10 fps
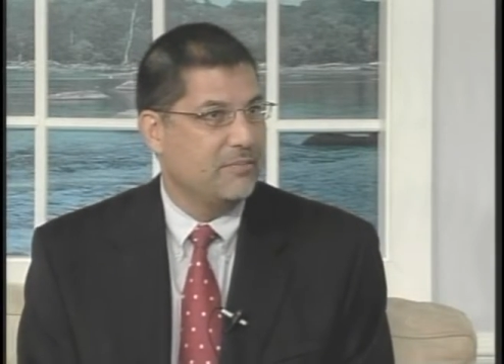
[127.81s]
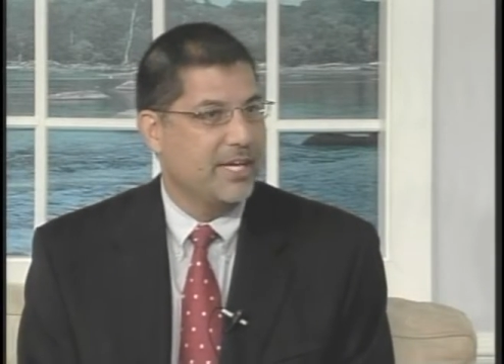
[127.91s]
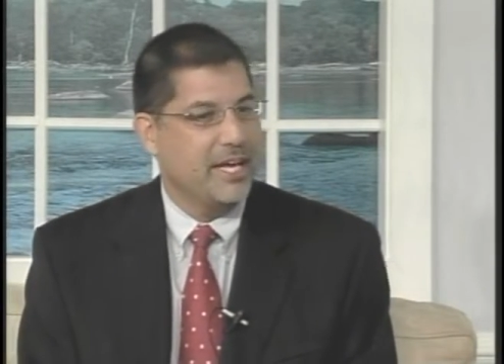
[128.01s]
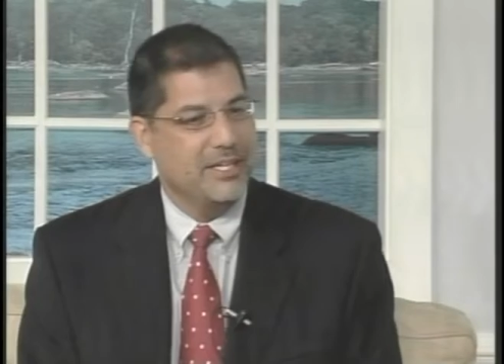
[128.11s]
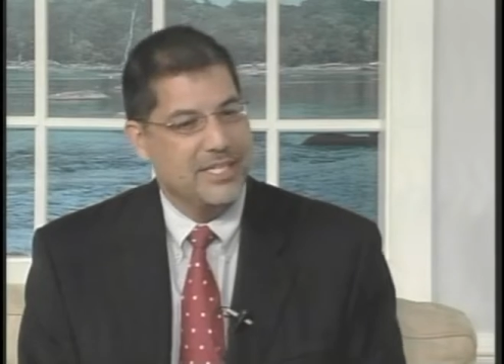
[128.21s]

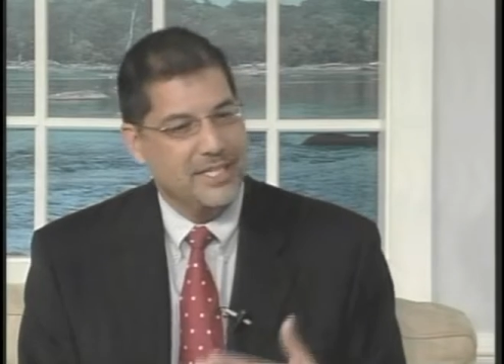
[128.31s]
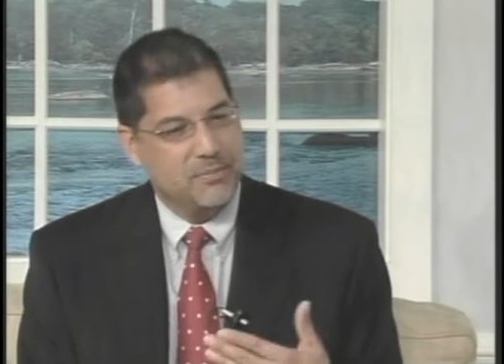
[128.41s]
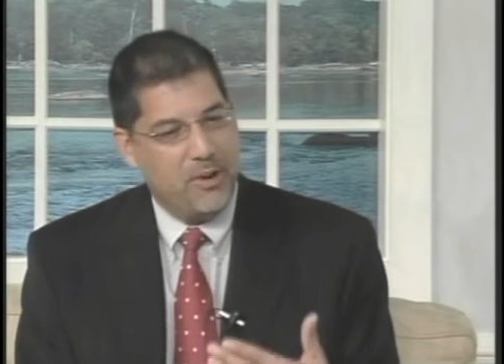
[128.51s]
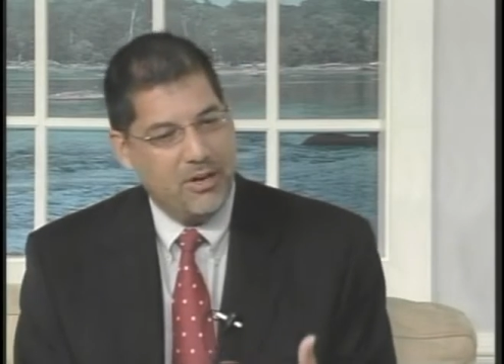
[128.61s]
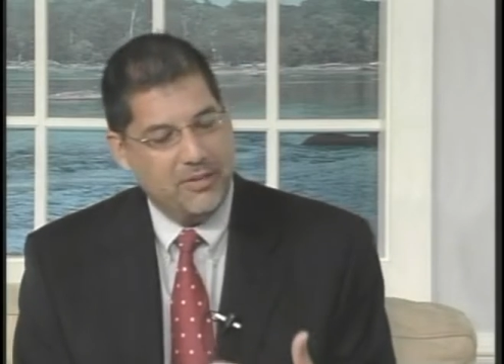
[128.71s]
Again,
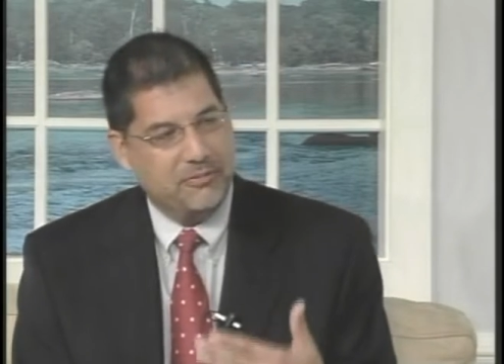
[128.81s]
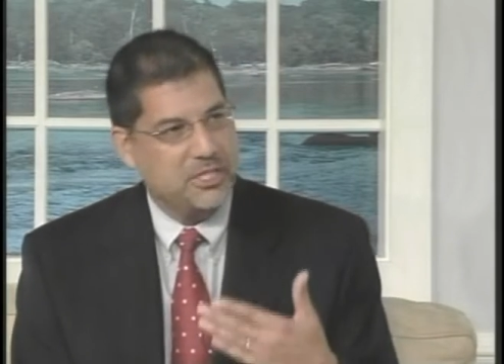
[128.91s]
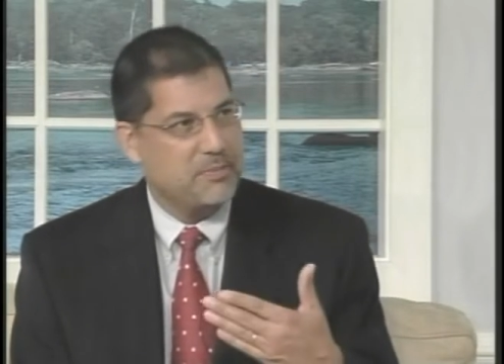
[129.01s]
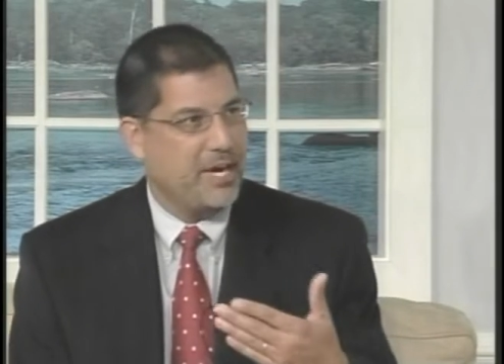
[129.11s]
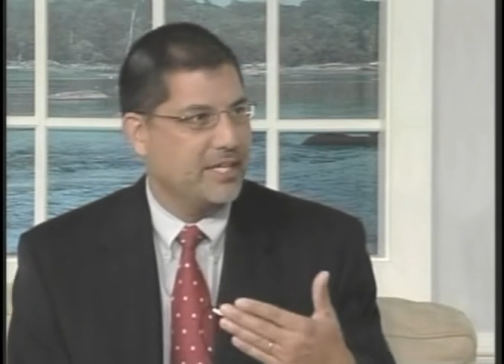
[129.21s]
it's part of
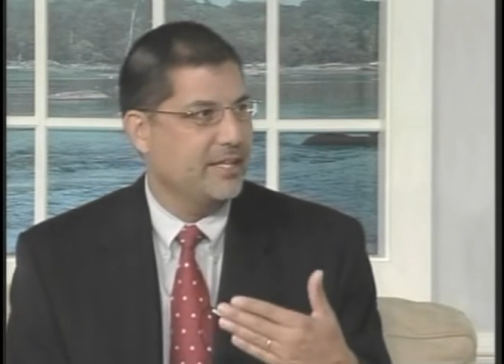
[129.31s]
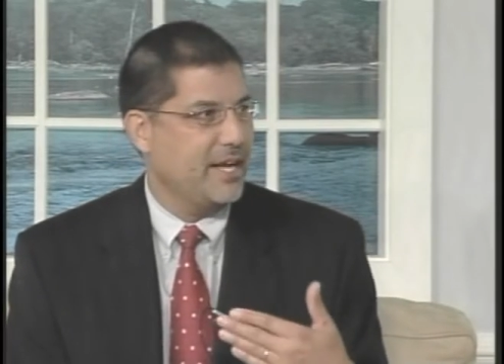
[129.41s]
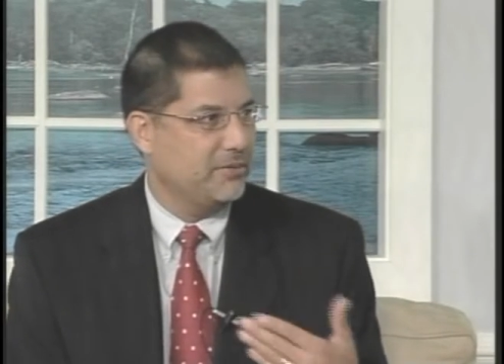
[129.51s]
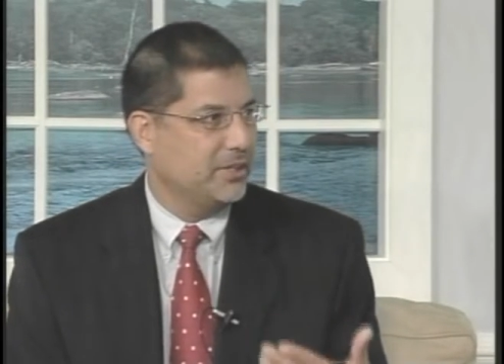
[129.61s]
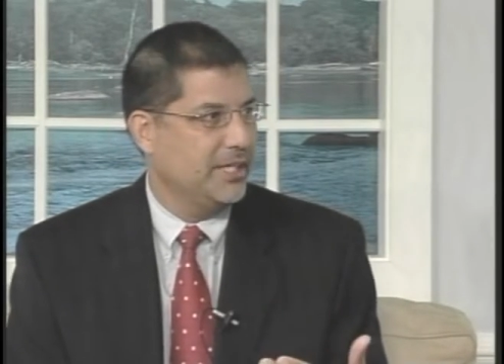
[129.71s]
respecting
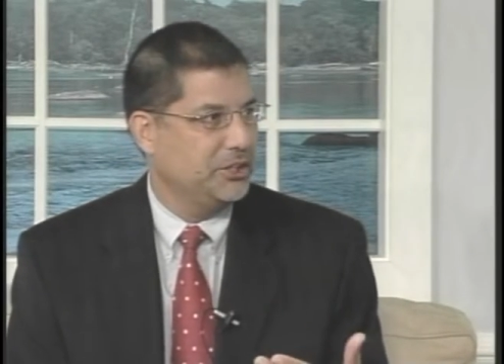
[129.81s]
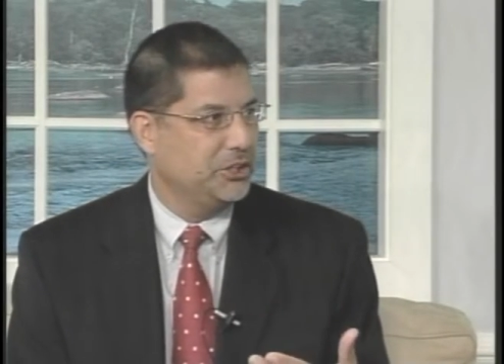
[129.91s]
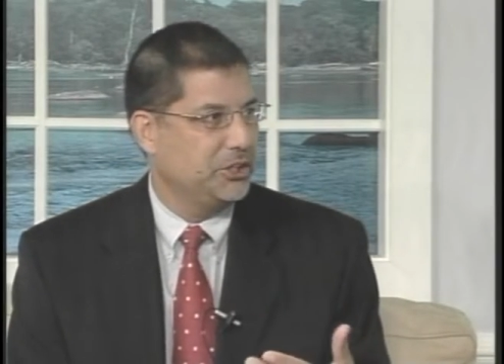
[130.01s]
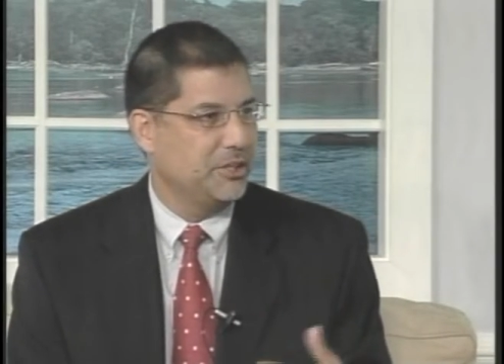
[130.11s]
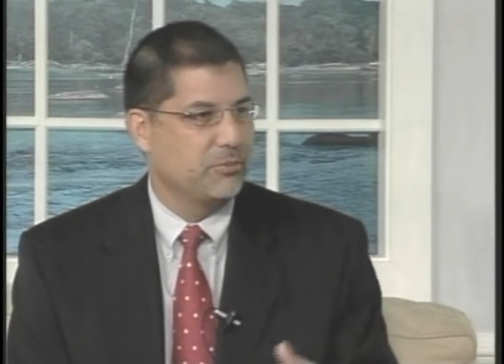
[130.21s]
that
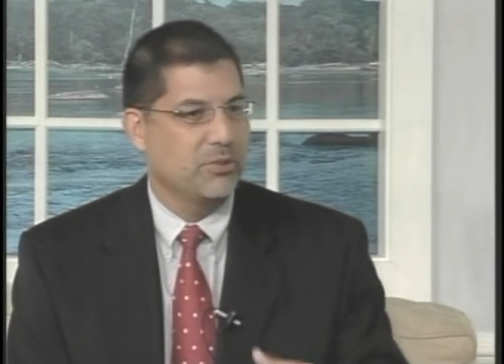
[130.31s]
relationship.